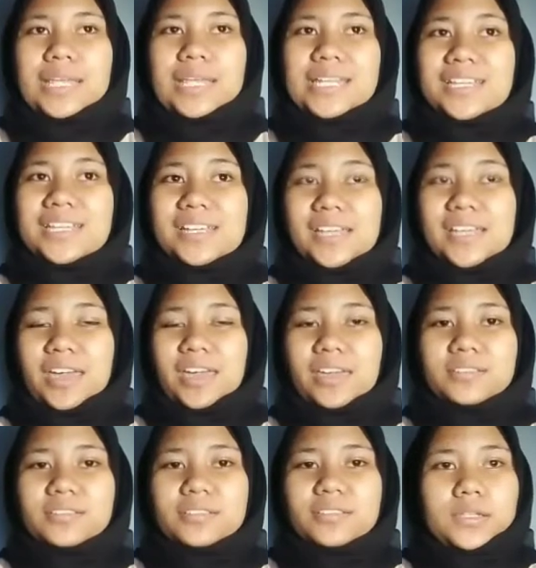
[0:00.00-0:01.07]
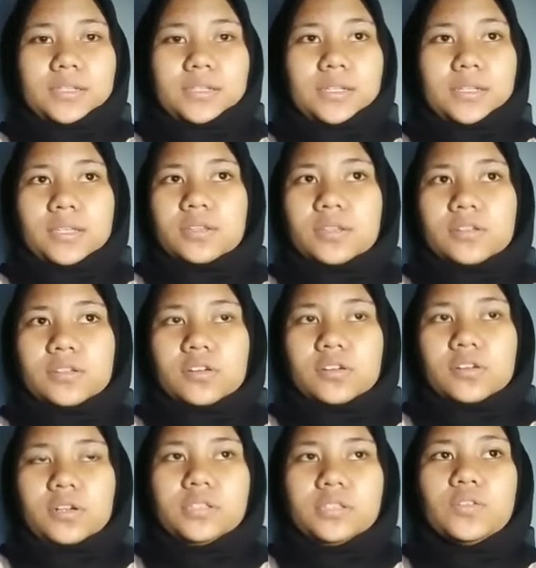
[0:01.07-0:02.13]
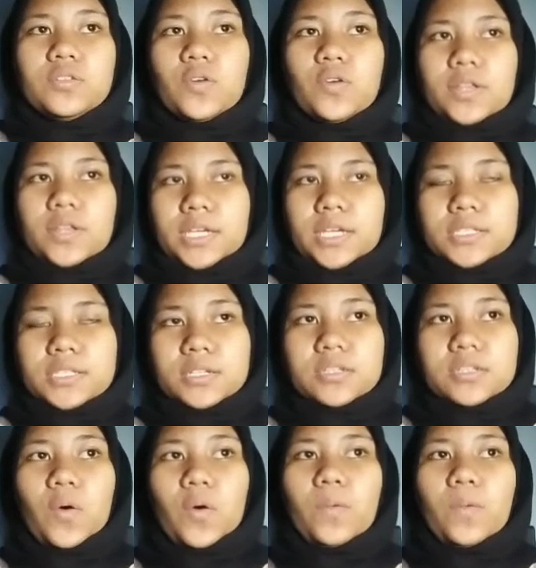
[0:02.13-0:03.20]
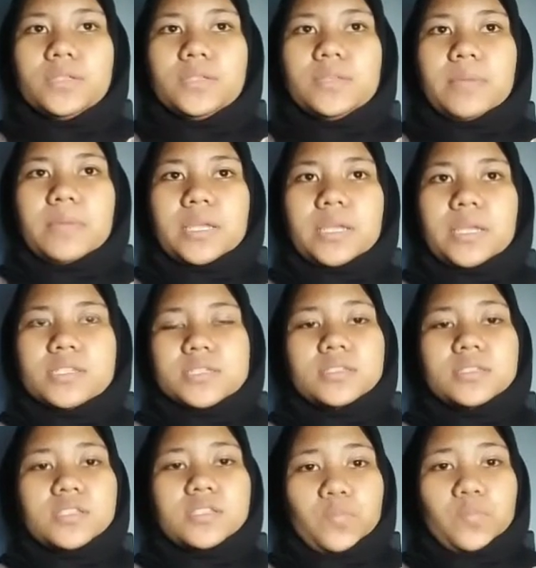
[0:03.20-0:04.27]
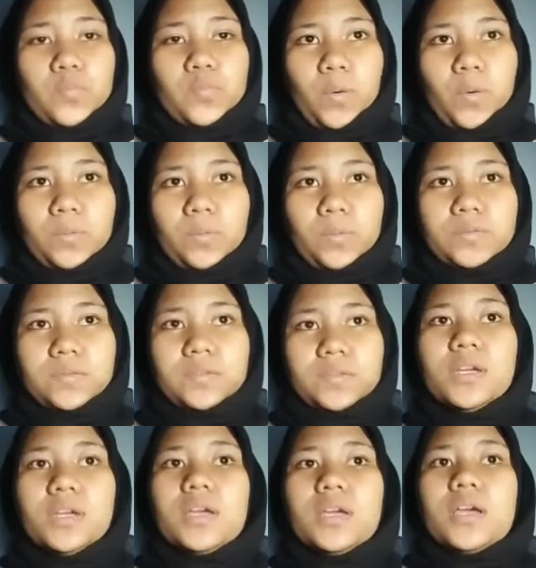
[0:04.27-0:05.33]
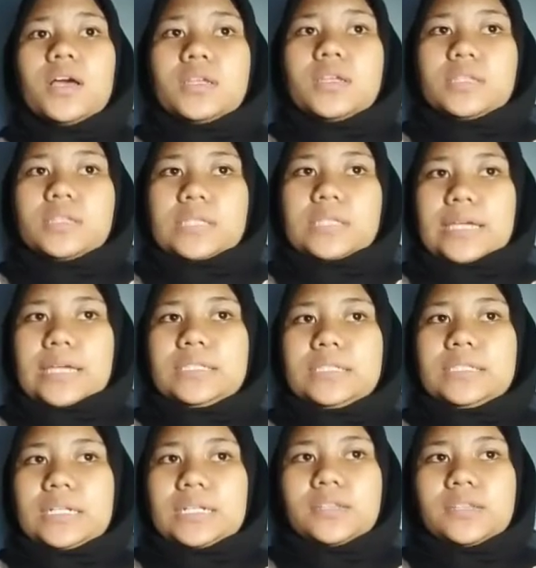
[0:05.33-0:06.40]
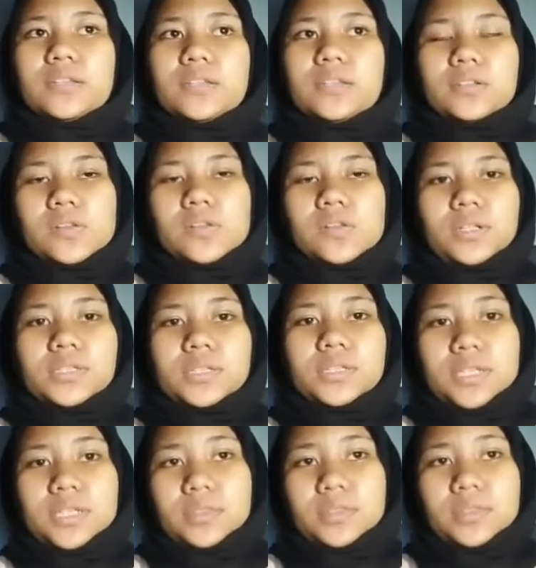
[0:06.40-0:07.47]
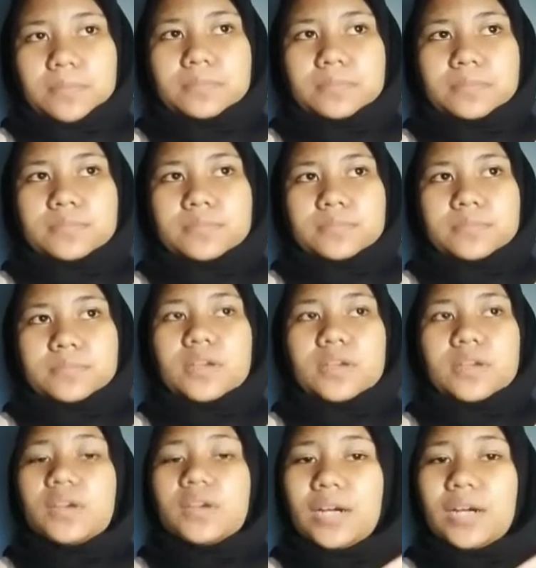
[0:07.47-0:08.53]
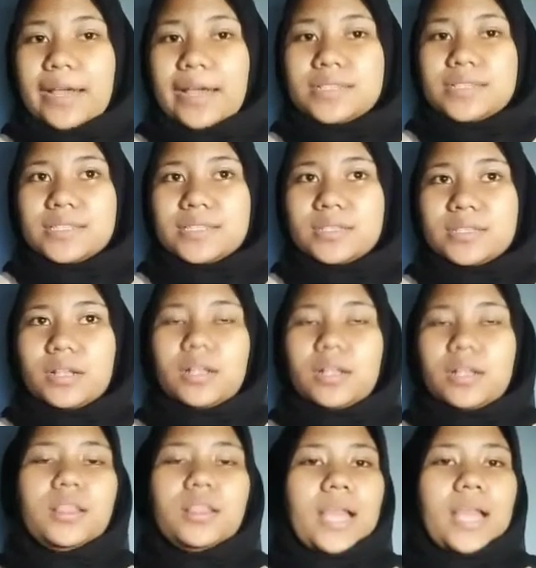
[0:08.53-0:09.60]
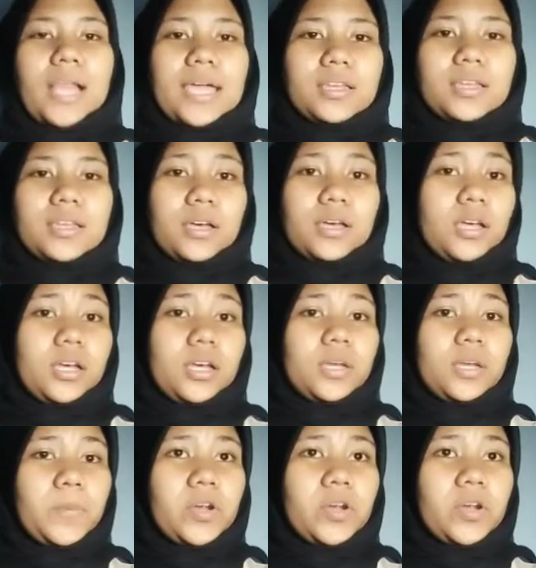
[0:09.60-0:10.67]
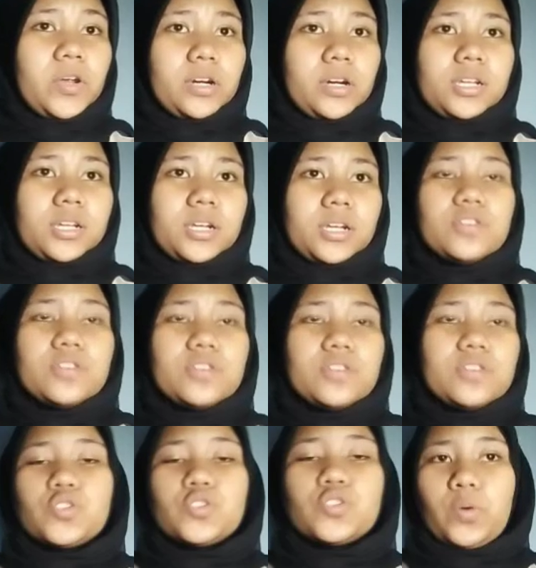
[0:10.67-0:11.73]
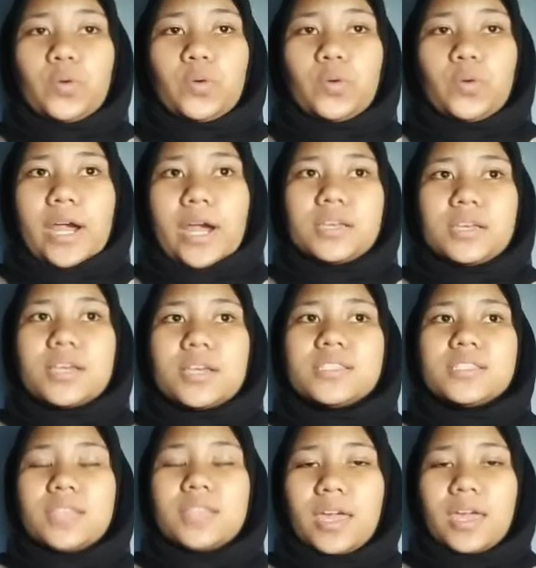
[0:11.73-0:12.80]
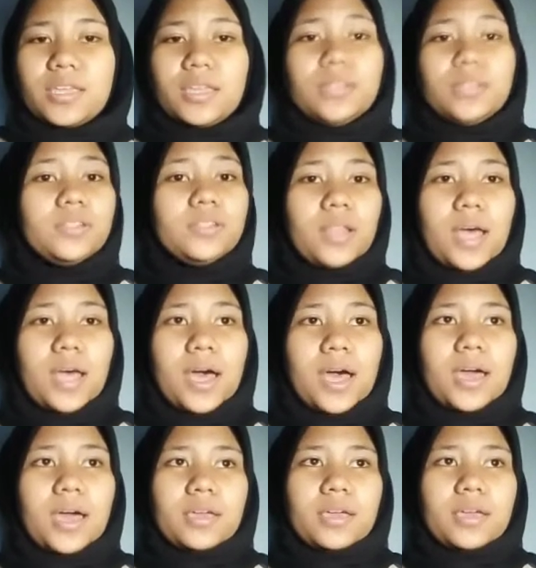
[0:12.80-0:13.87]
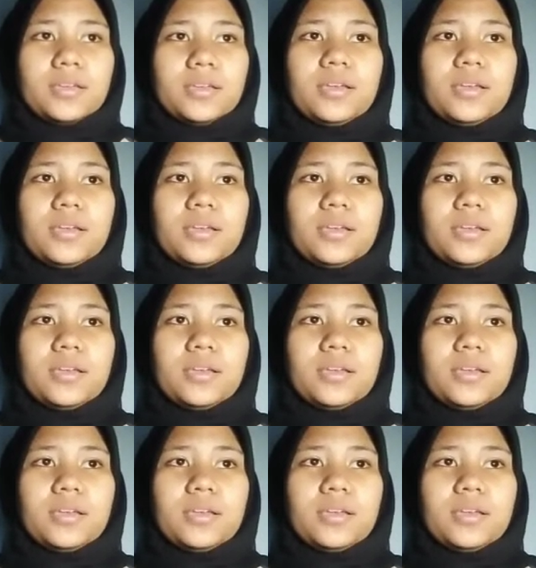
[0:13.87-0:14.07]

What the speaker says: In the end, the little girl collected all the matches she broke. Then the little girl lit them. Crash! A light appeared so bright as day in the light.